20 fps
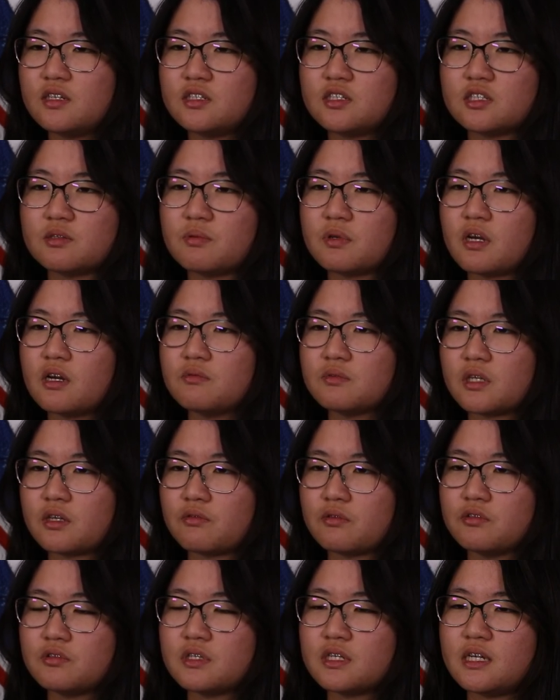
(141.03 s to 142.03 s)
it just becomes
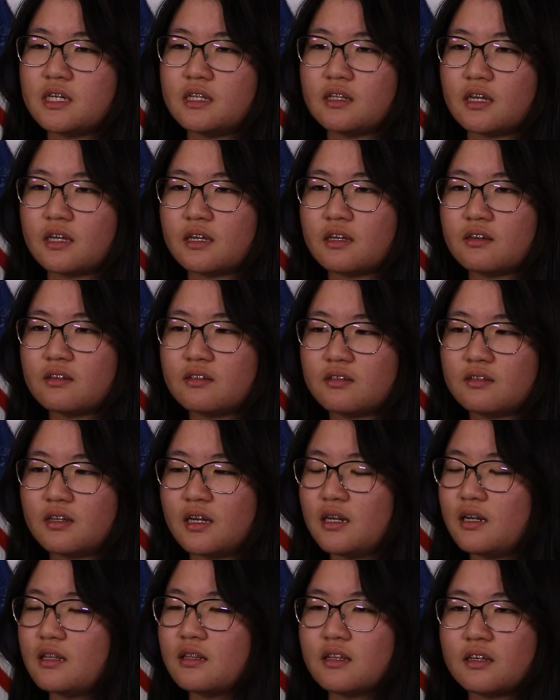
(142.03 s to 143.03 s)
like routine like
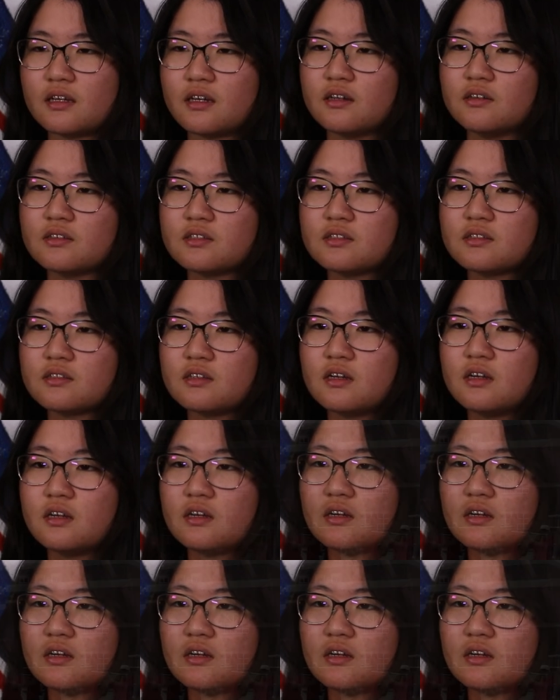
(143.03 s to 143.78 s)
anything else.